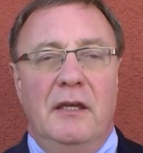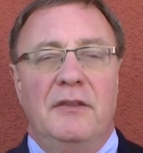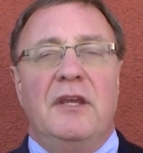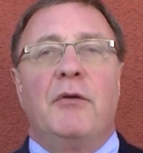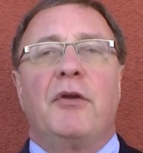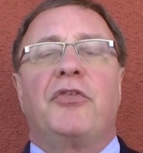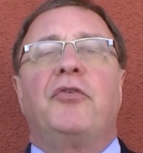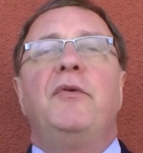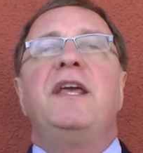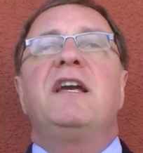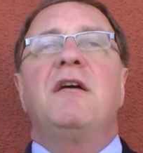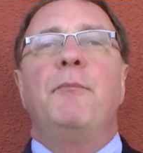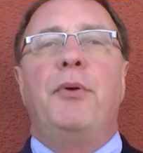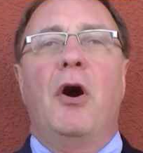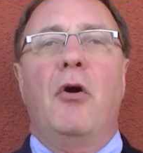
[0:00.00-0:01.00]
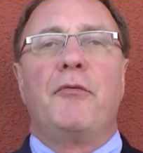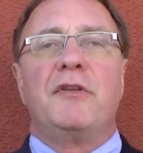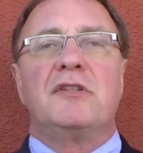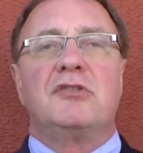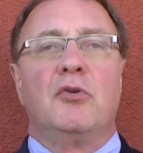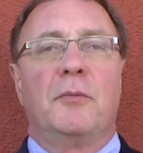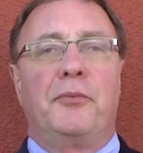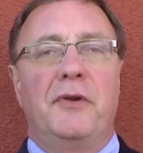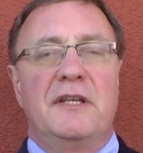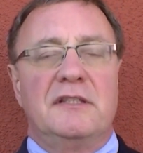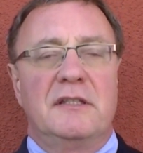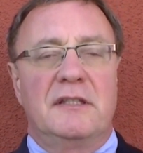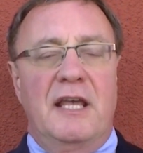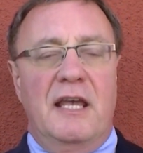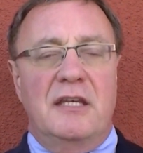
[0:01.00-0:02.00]
There are three components to a
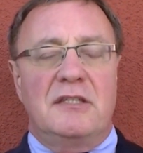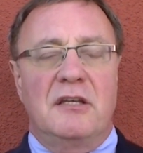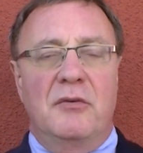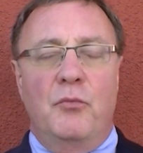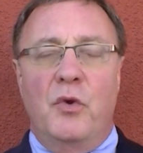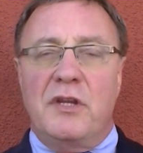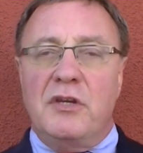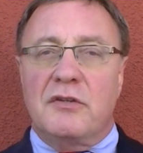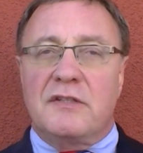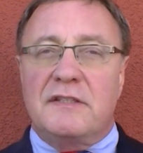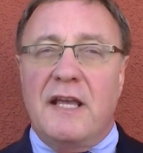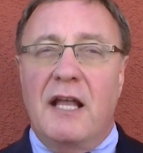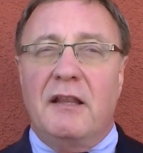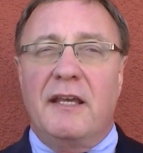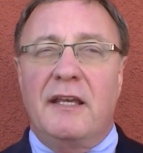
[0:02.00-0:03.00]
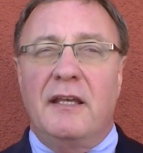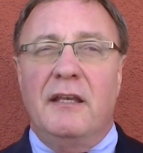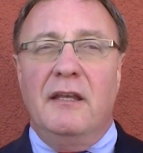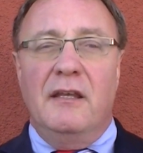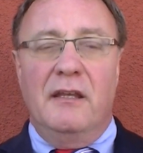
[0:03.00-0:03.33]
presentation when you're selling